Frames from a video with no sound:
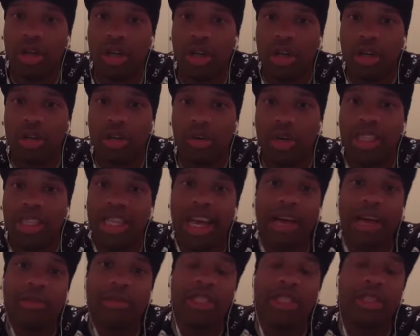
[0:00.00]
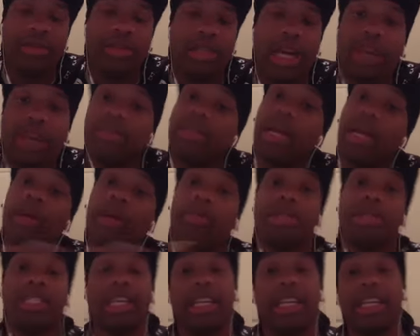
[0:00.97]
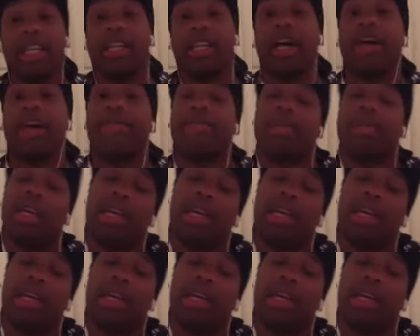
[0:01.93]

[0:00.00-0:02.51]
equate to album sales? I would say that I feel like a